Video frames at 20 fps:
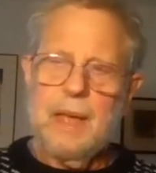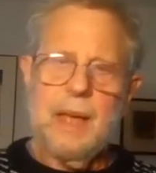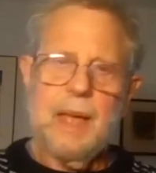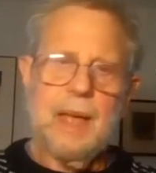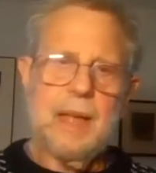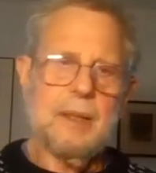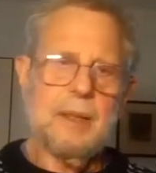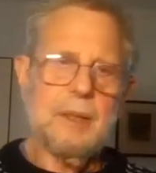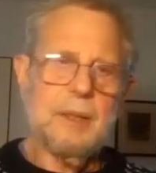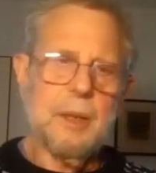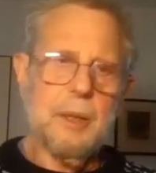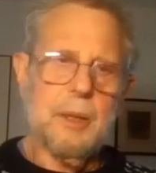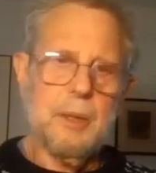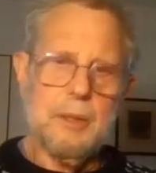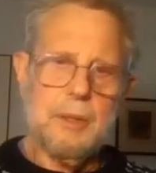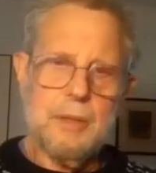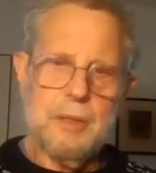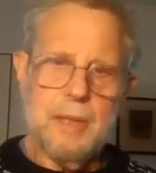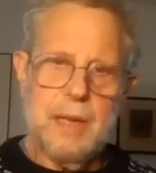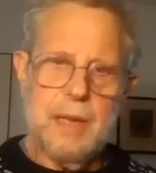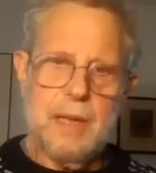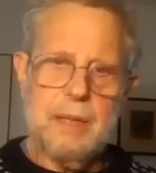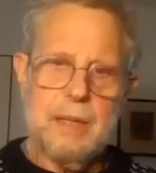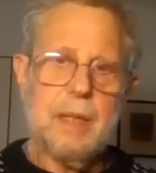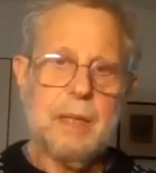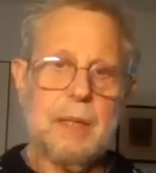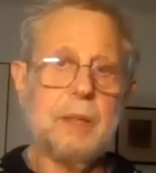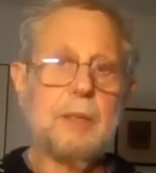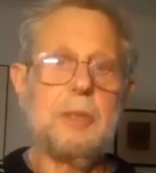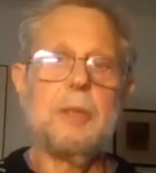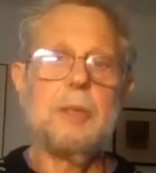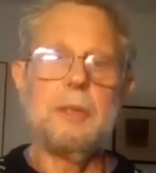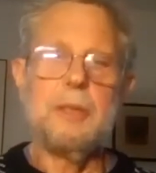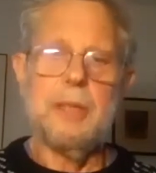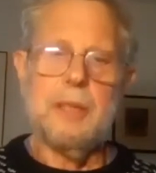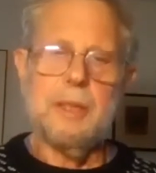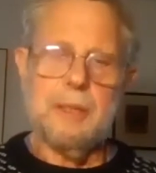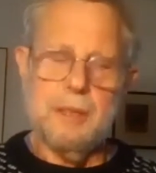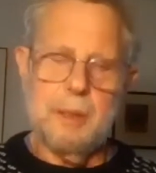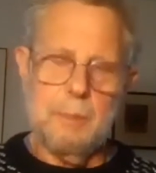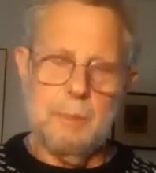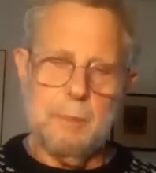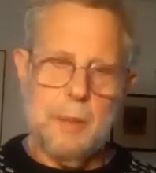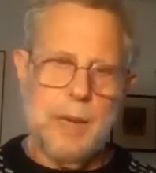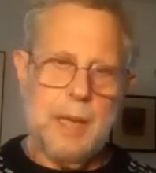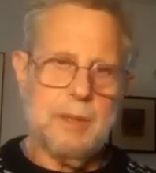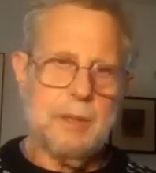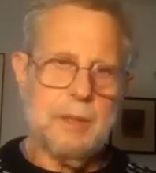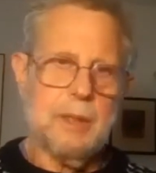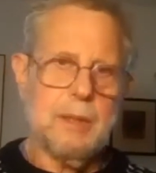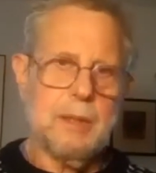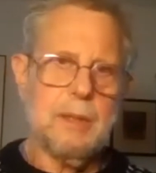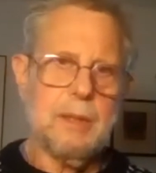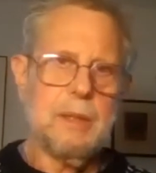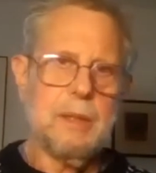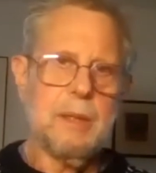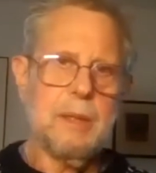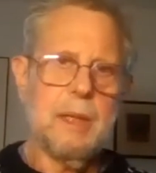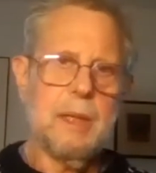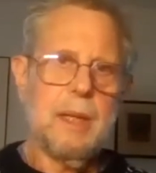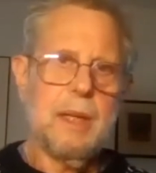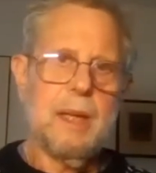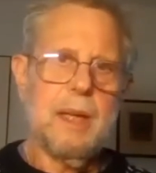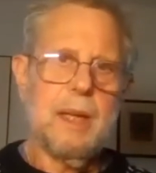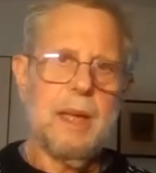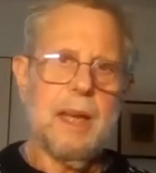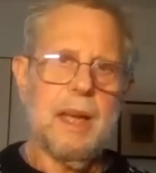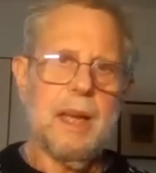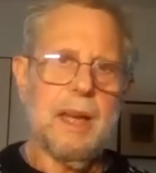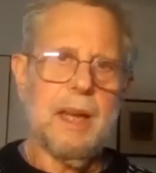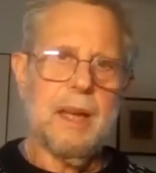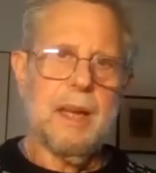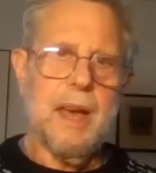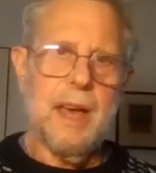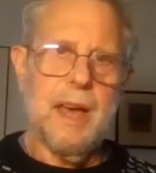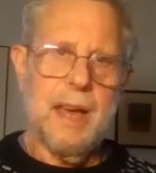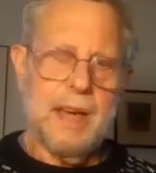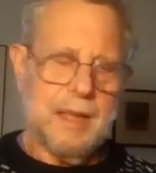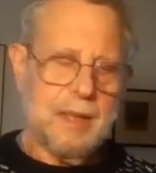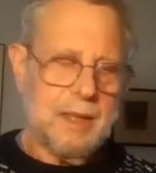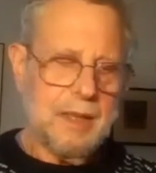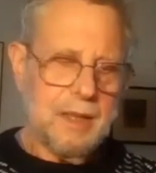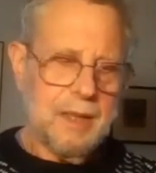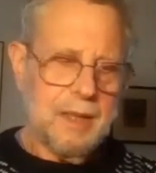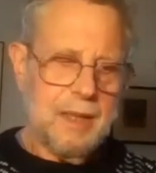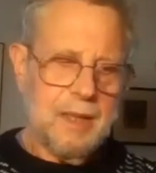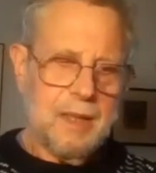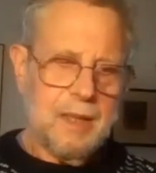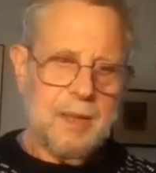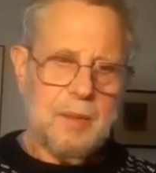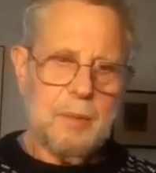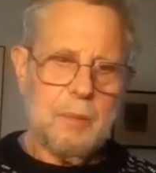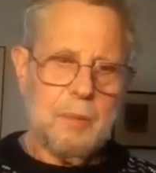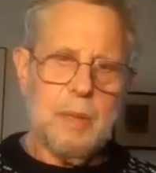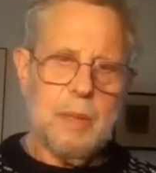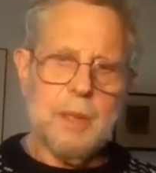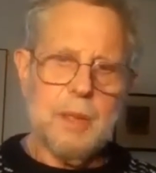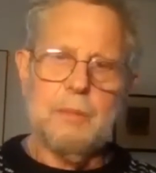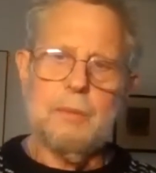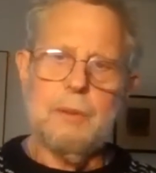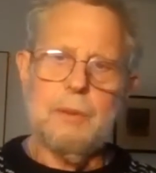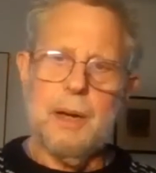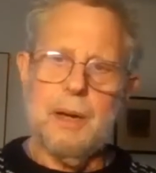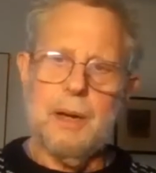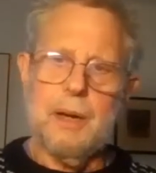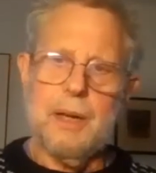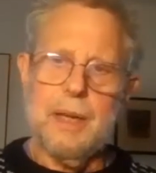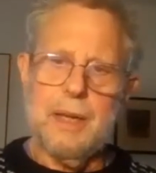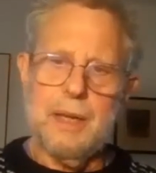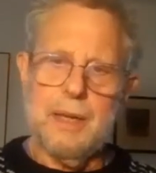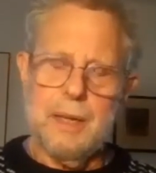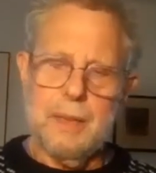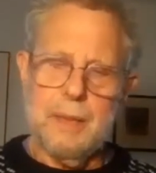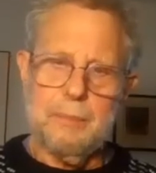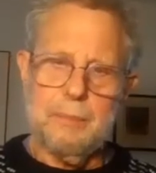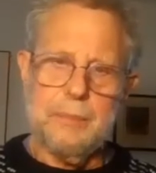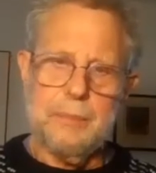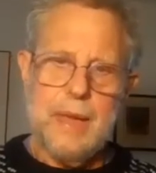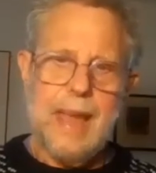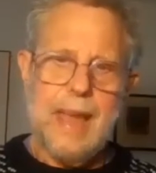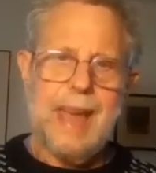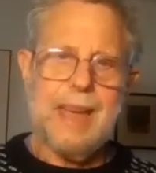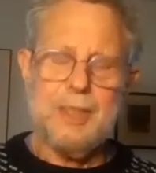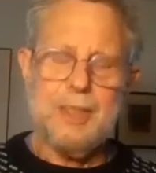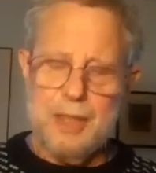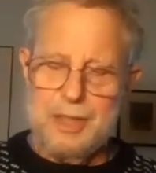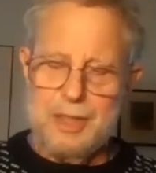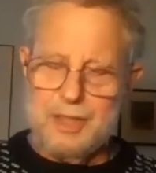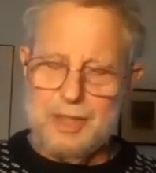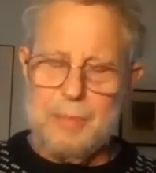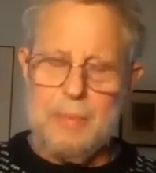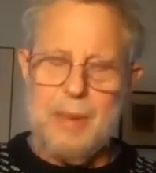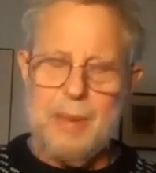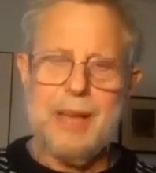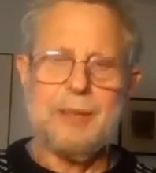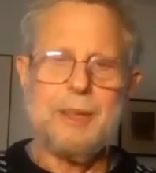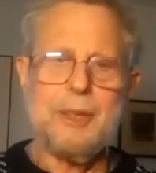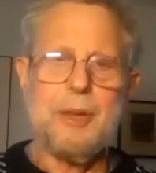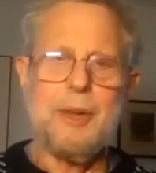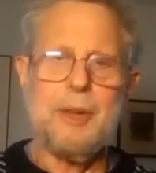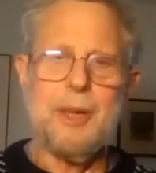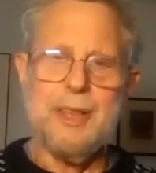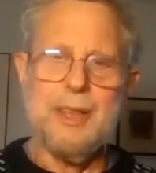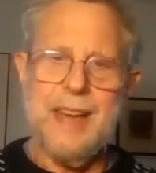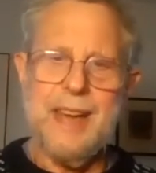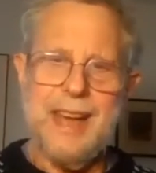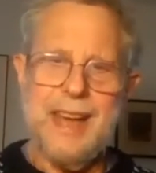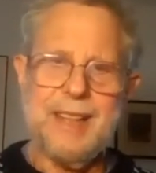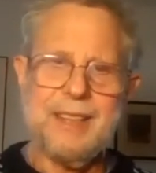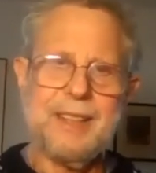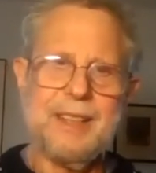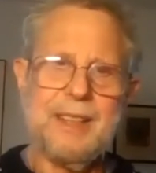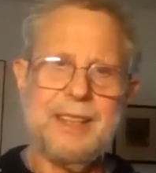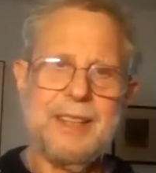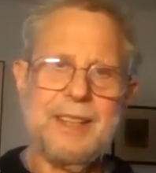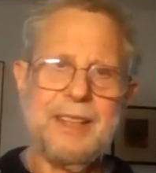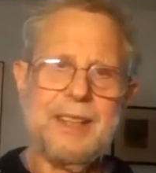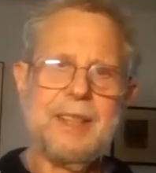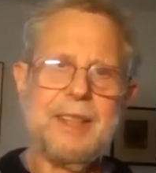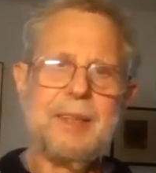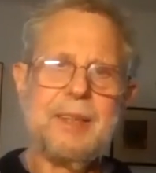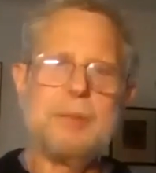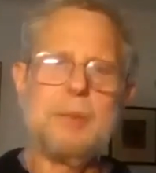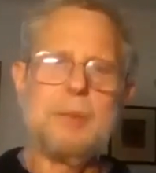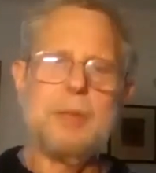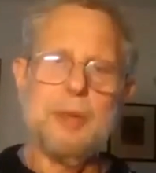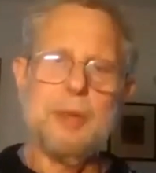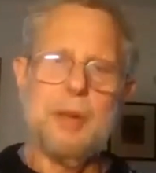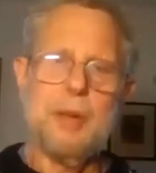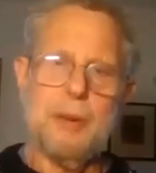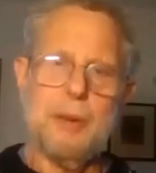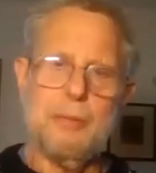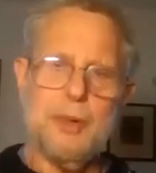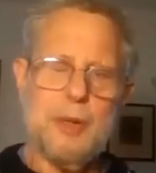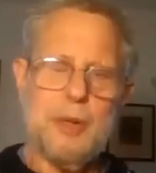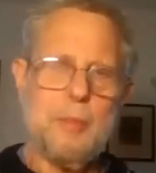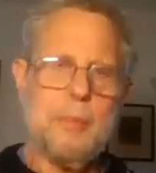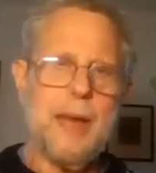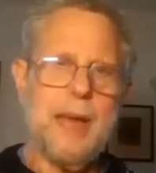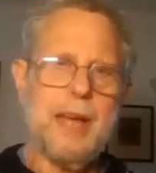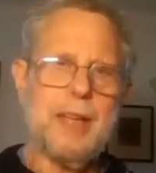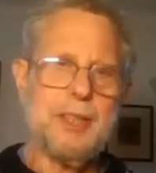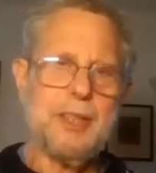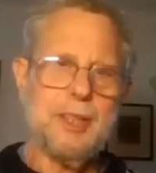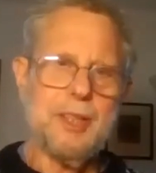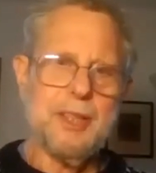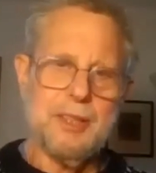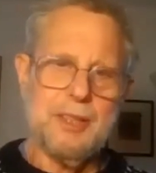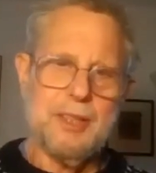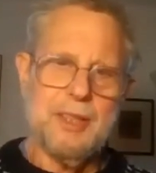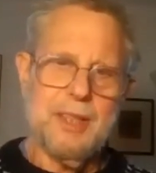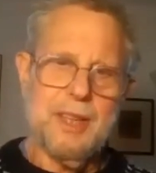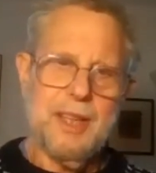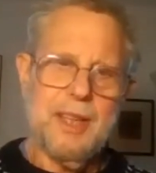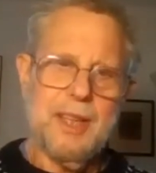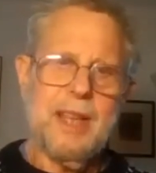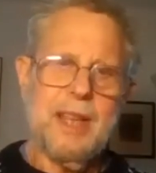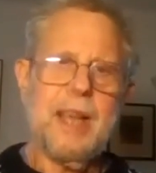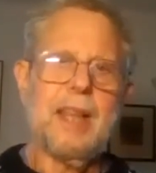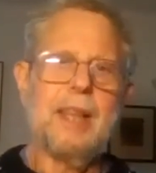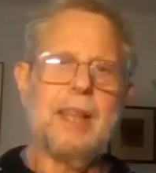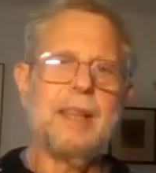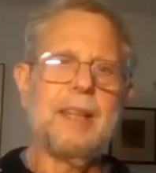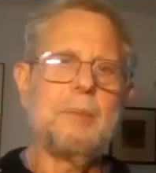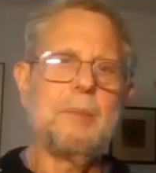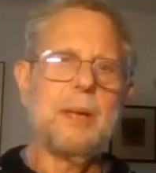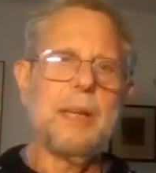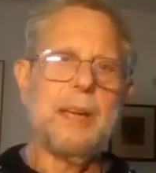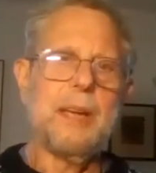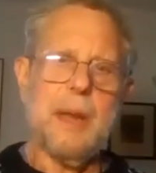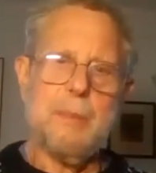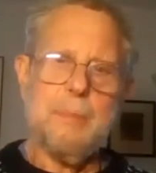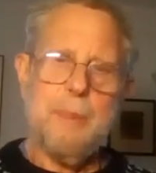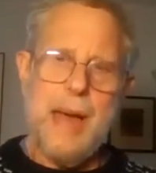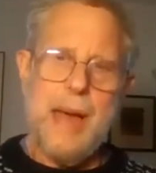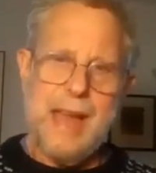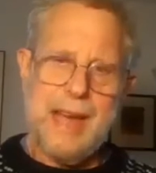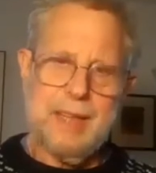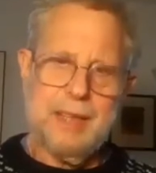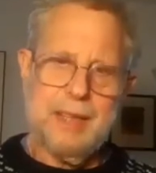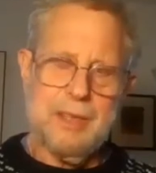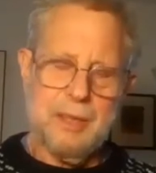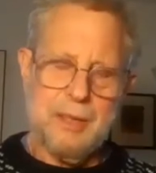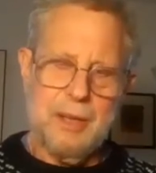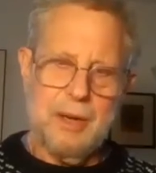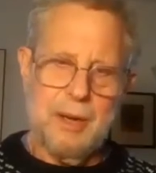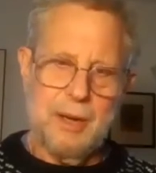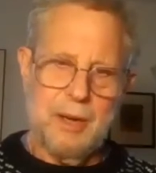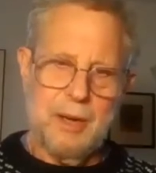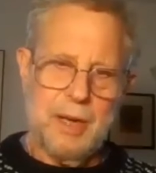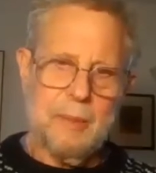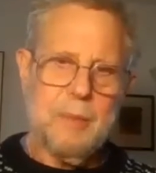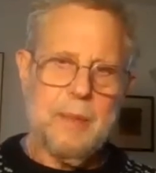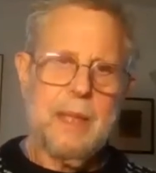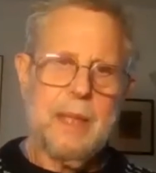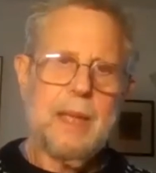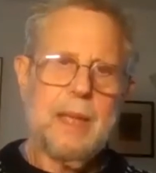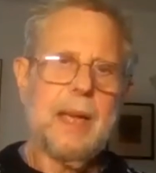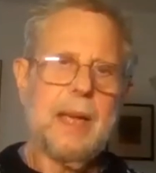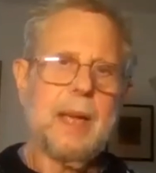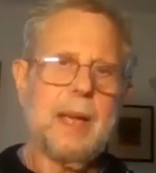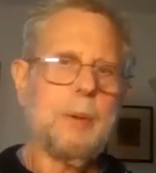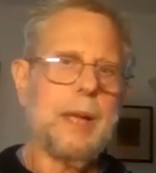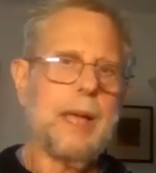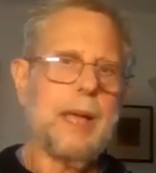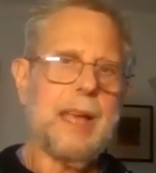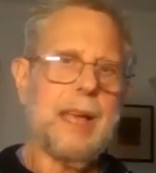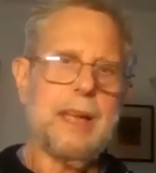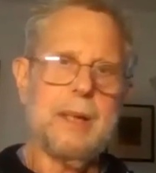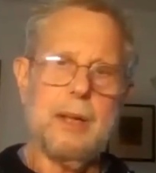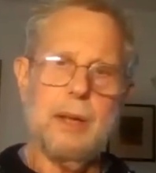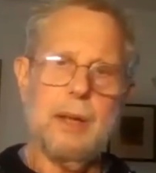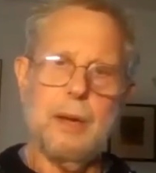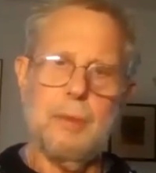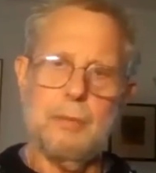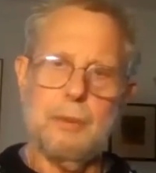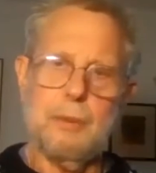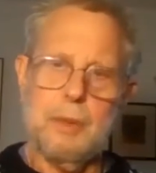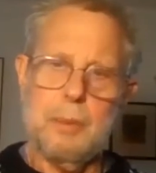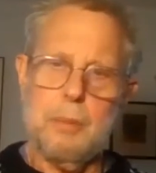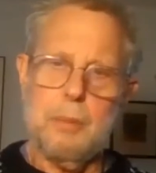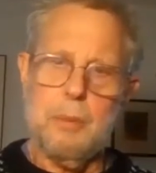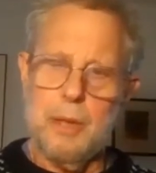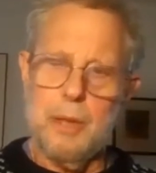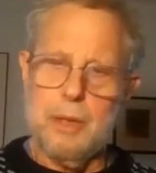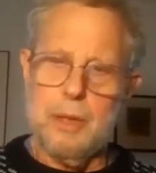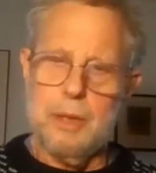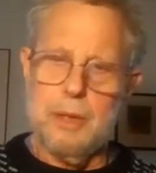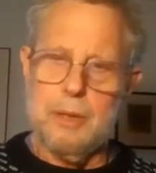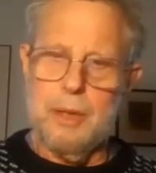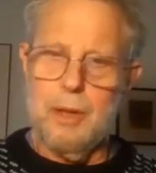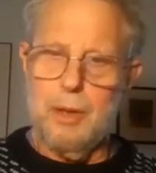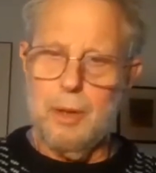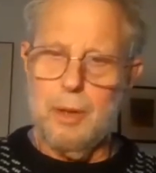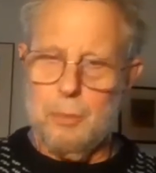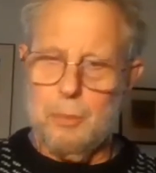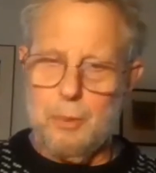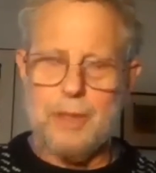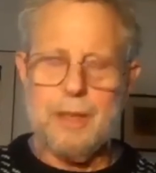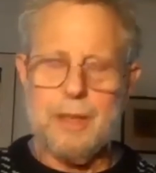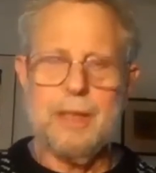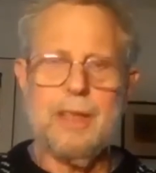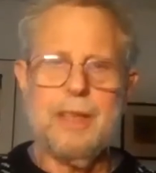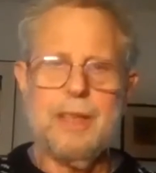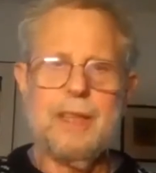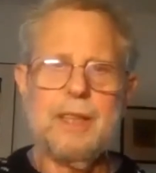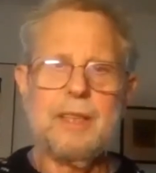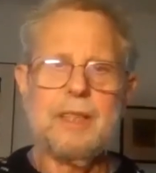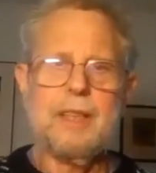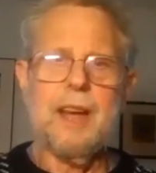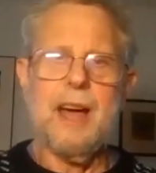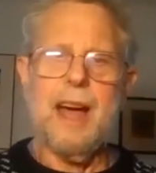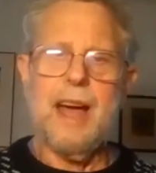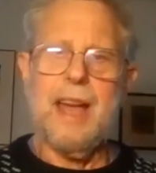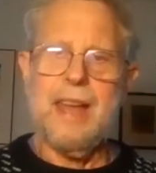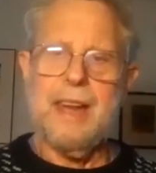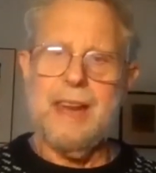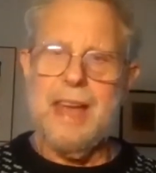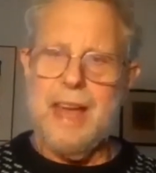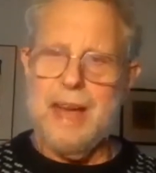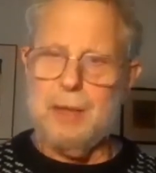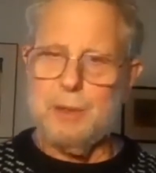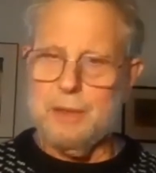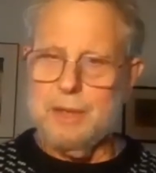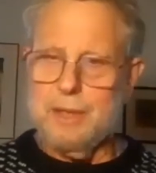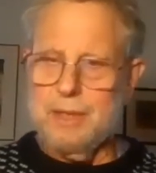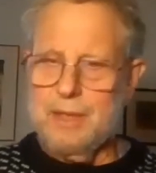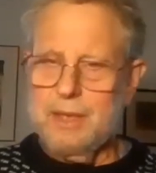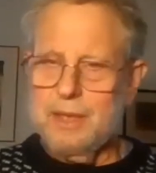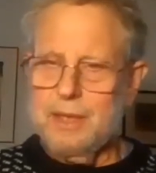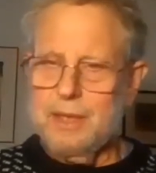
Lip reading: And the nurse said, "Can you see some patients?" And I was very anxious about doing that. We saw a few patients, and then we got back in the car and we headed over the border to Holbrook to hide out